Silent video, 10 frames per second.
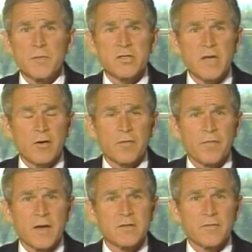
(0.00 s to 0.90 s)

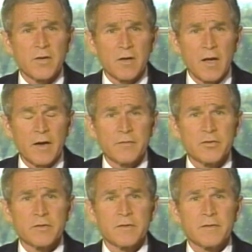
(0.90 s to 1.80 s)
sacrifice of their lives.